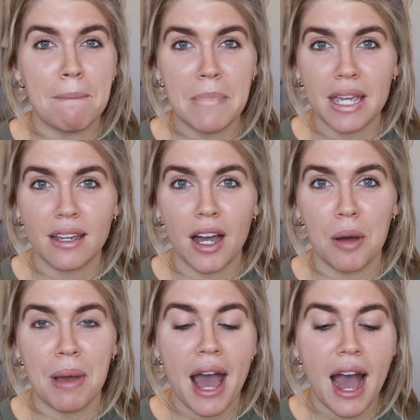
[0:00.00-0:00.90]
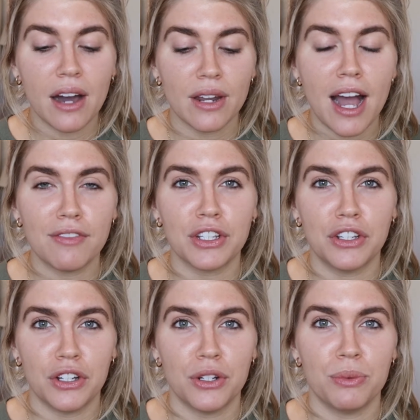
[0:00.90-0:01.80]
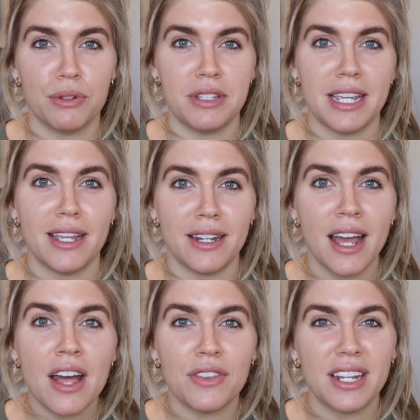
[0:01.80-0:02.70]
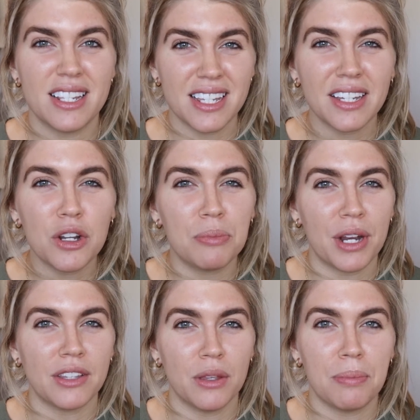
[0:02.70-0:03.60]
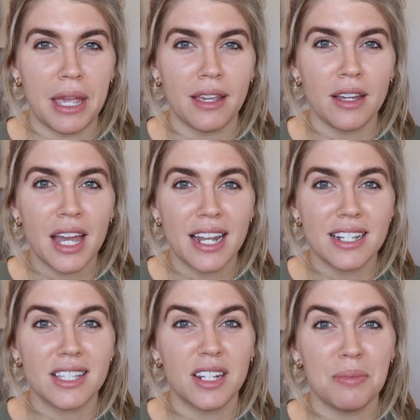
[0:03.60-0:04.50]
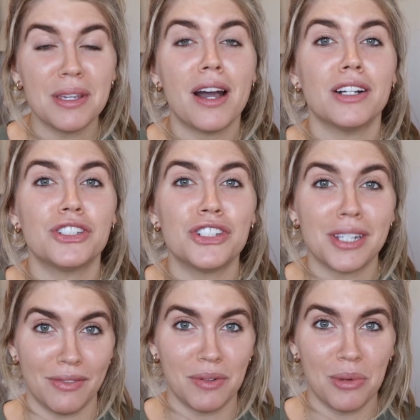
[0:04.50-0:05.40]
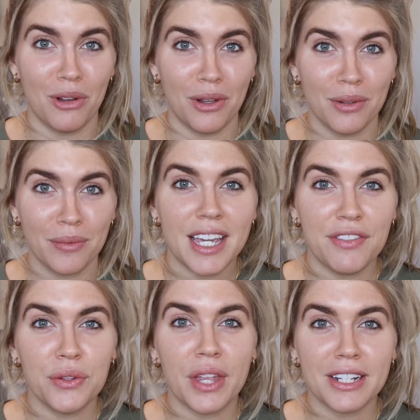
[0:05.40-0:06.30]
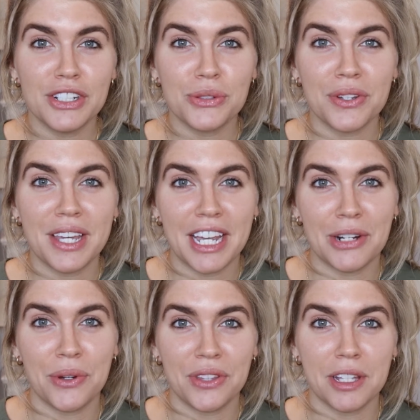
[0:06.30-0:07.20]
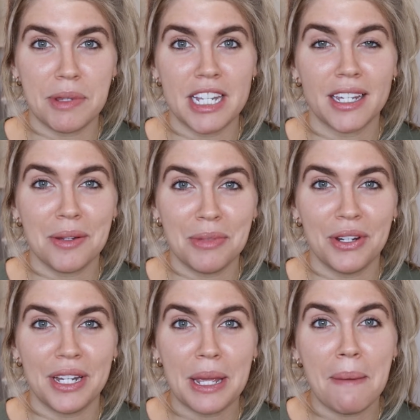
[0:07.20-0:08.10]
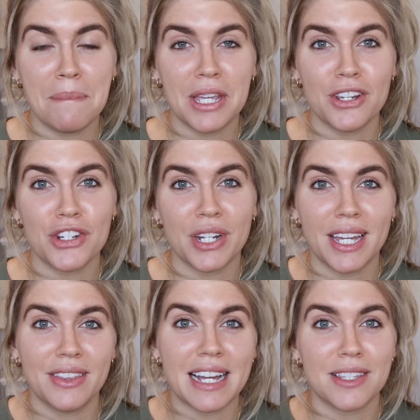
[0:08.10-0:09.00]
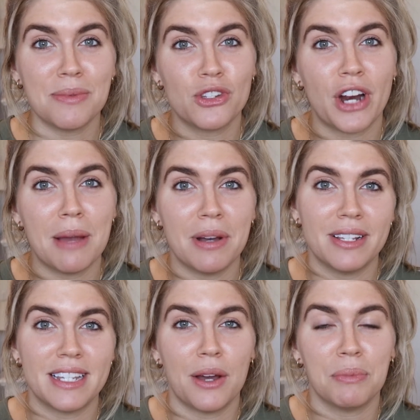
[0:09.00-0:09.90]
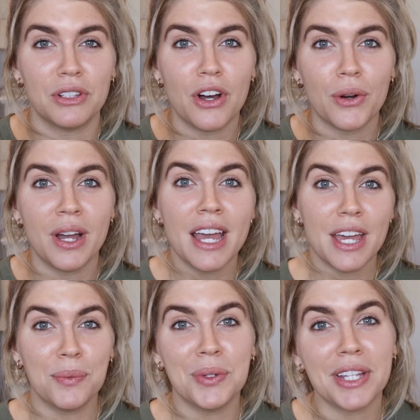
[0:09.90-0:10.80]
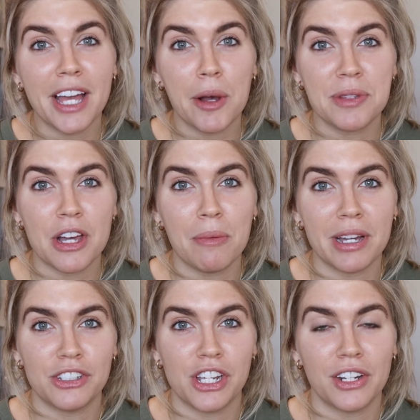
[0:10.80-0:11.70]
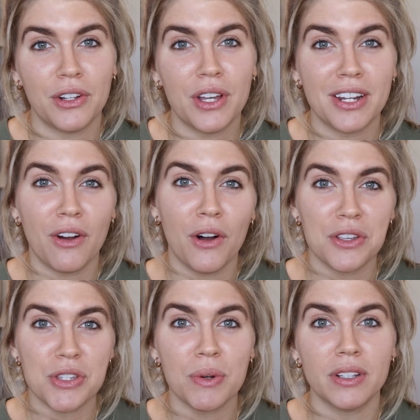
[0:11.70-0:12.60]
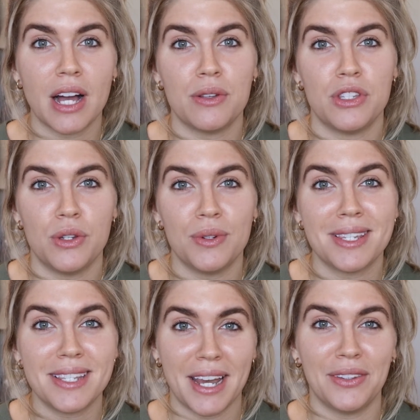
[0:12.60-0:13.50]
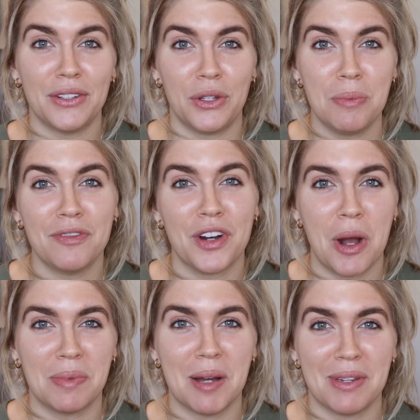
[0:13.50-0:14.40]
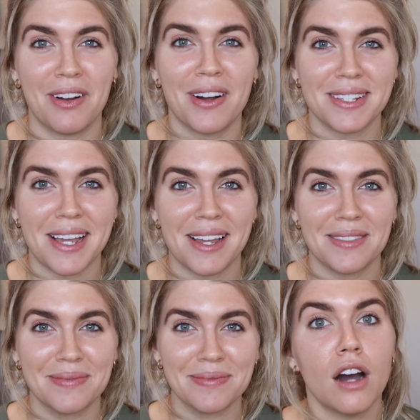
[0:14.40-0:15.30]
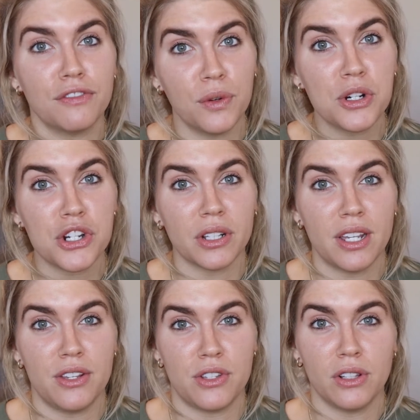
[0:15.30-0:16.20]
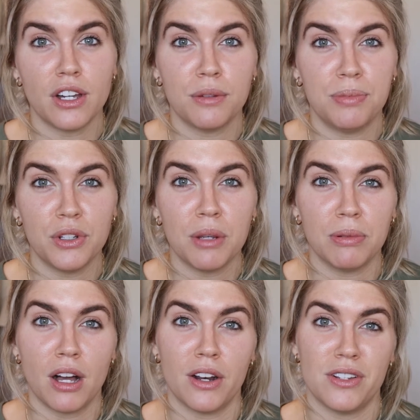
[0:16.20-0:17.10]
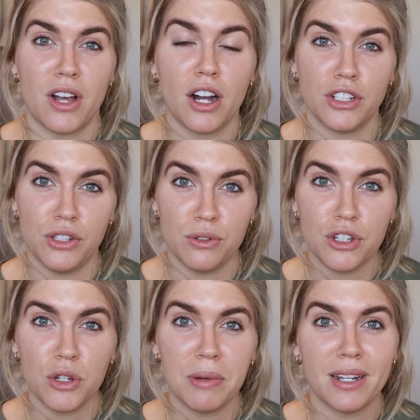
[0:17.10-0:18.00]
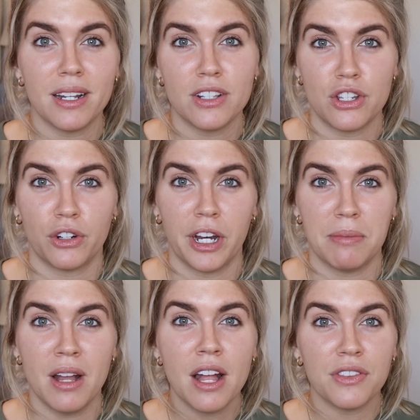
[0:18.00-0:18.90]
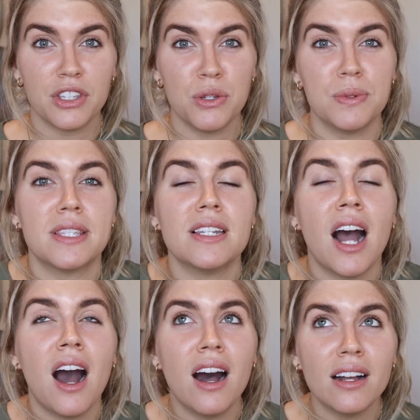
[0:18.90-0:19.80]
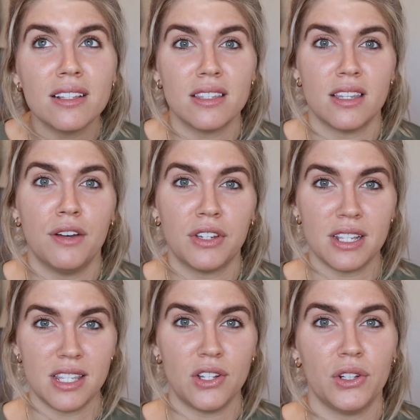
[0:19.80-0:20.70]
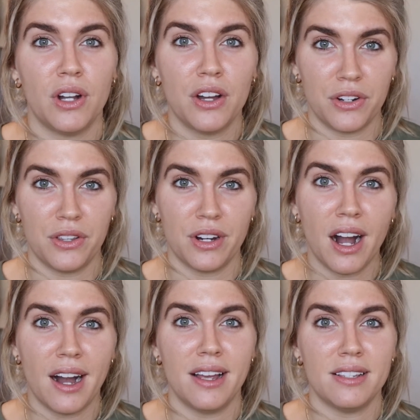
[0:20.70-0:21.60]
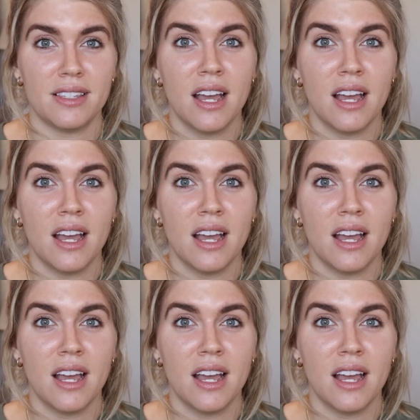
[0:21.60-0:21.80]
makeup, how to have a good routine that isn't gonna break the bank and is gonna be achievable. If you'd like to join the Hannah with the Lipstick community, be sure to hit that subscribe button down below. It really helps out my channel, and it also allows you to stay in the loop for upcoming content. Unfortunately, there's a lot of beauty bloggers on YouTube and Instagram that use tons of concealer under their eyes.